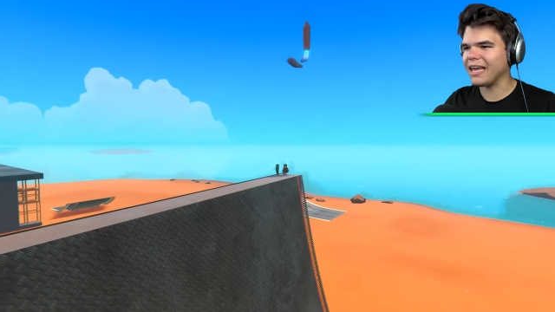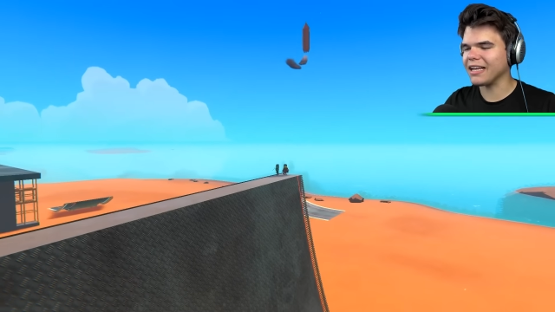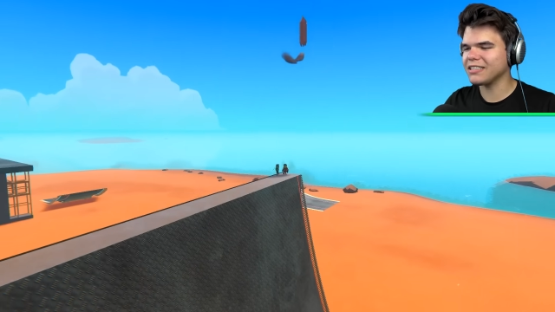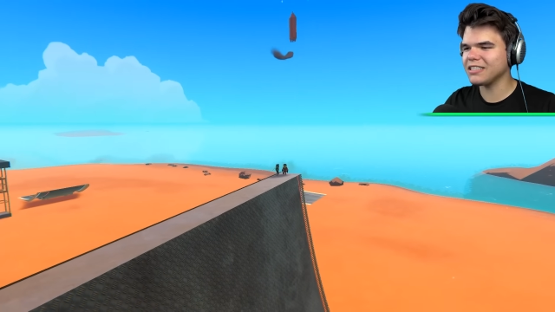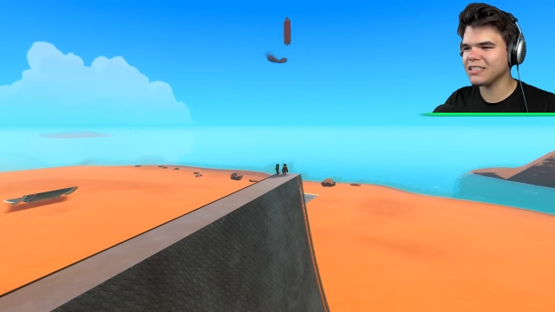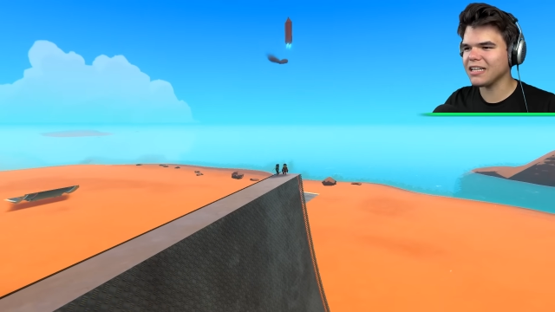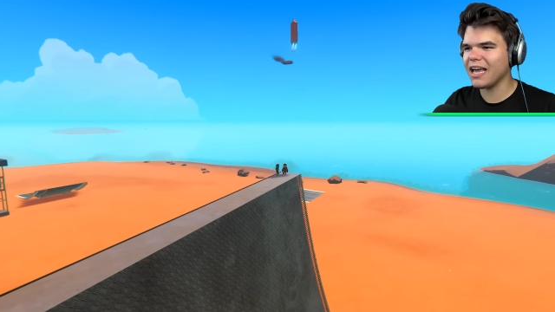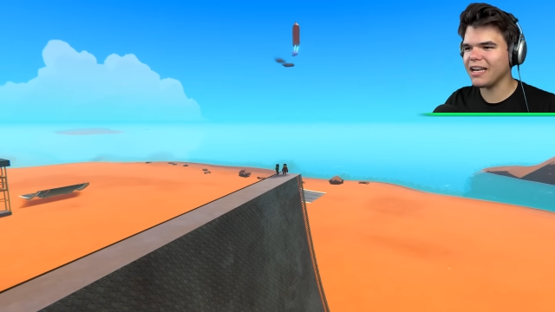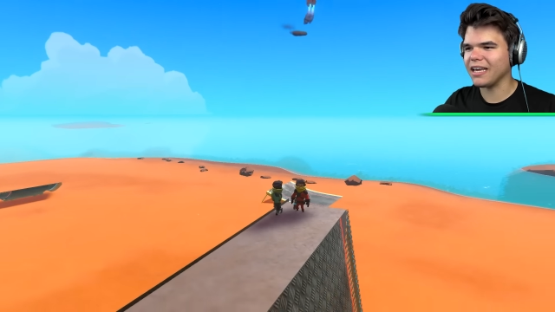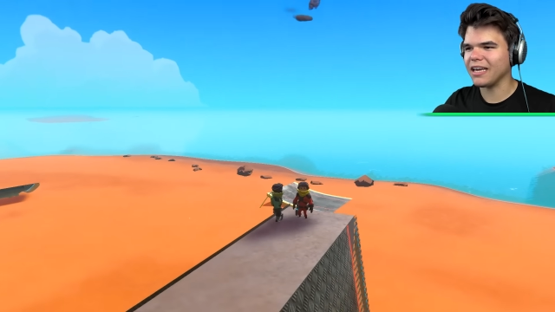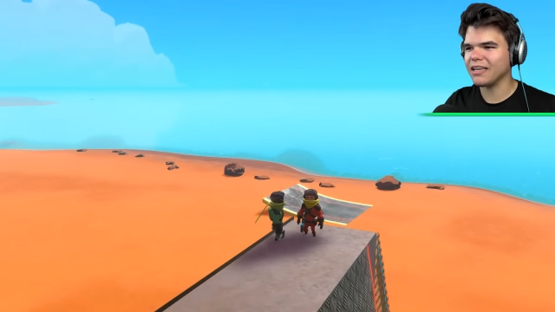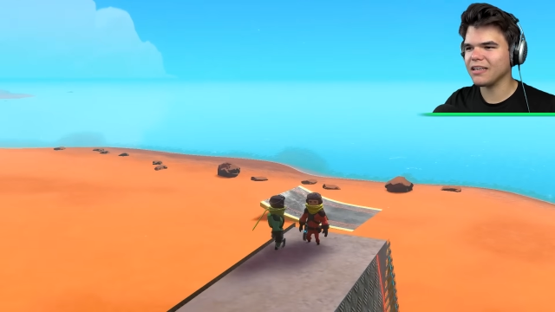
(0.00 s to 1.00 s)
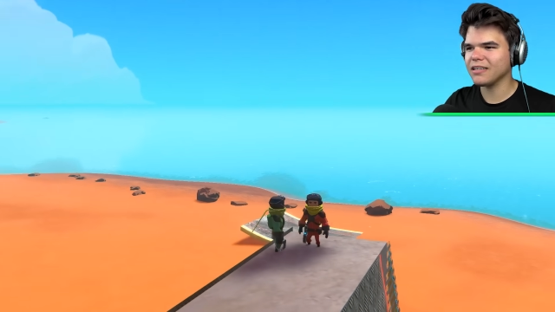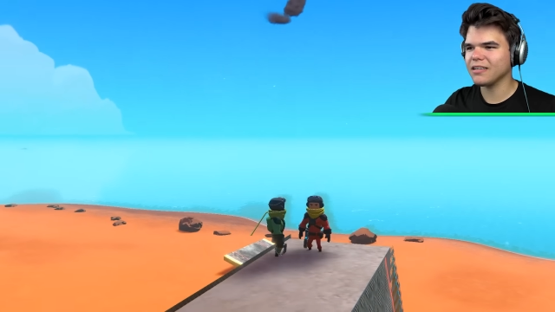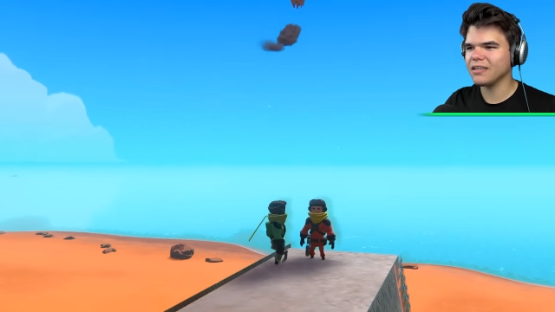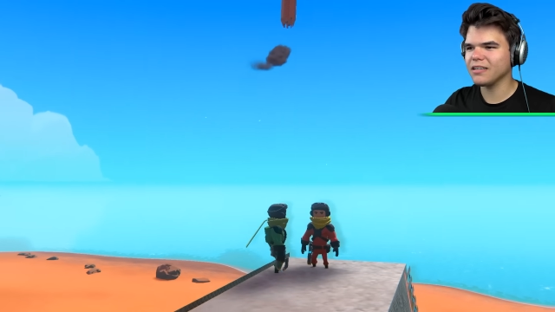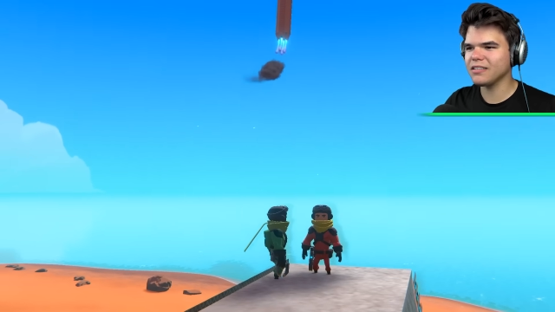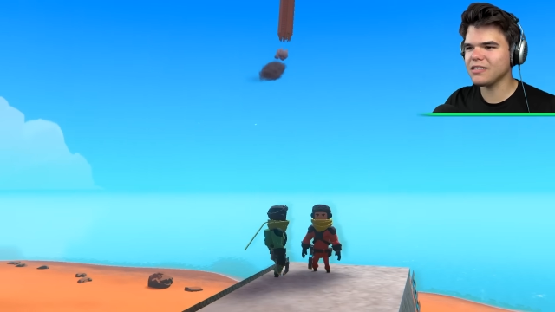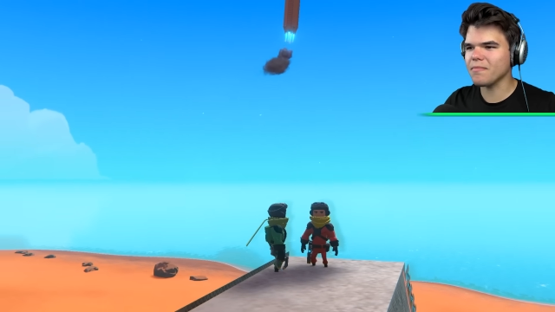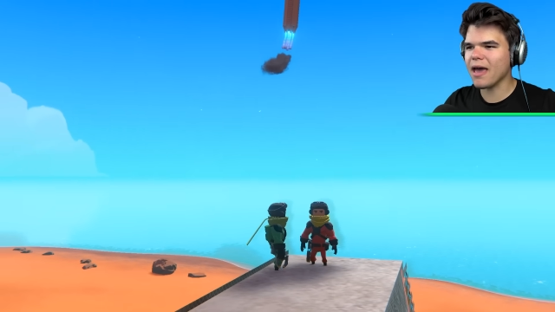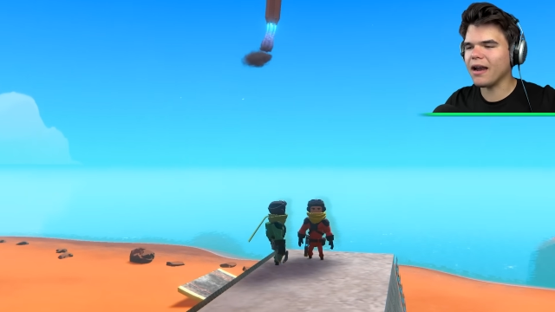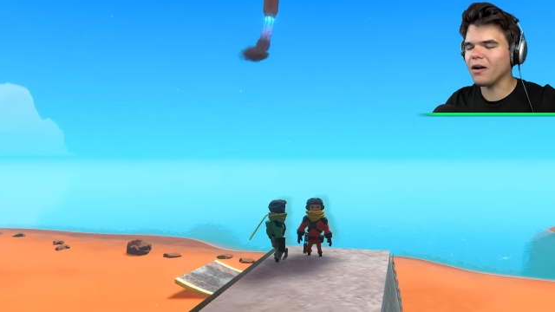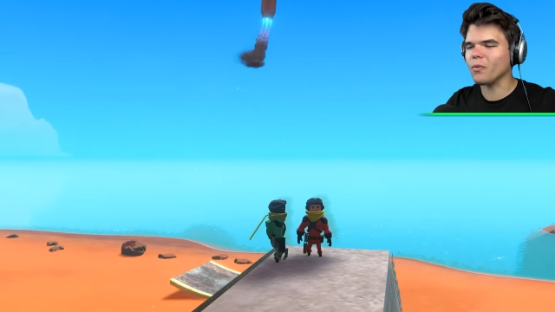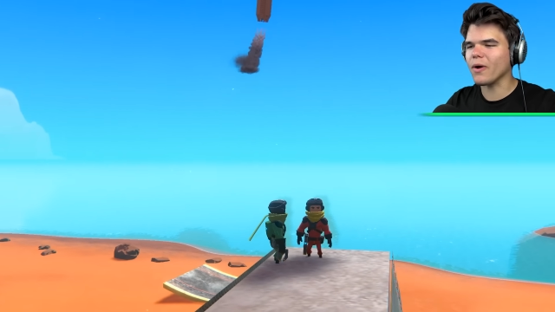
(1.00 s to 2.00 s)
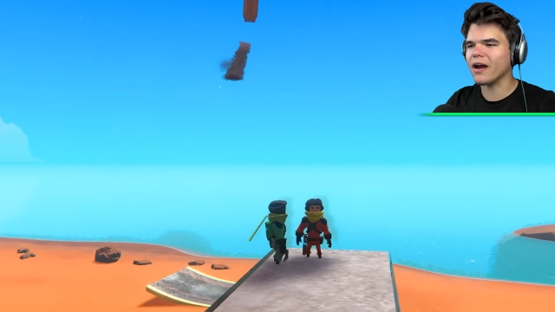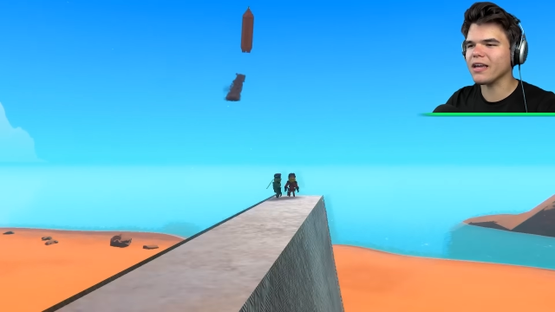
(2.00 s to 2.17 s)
Just land it. It doesn't matter where